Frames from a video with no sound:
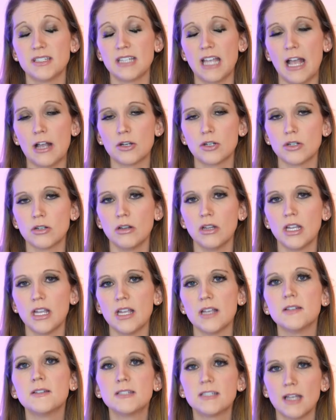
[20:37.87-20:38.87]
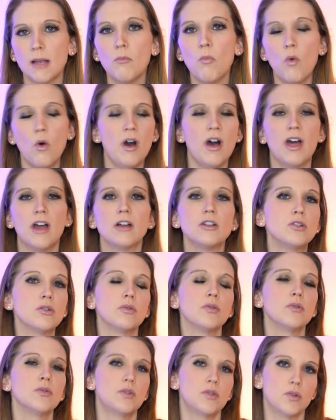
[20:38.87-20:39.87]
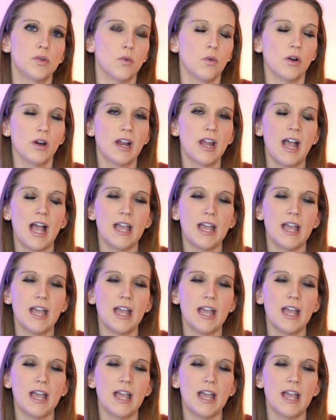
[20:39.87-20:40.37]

is actually somewhat a true story.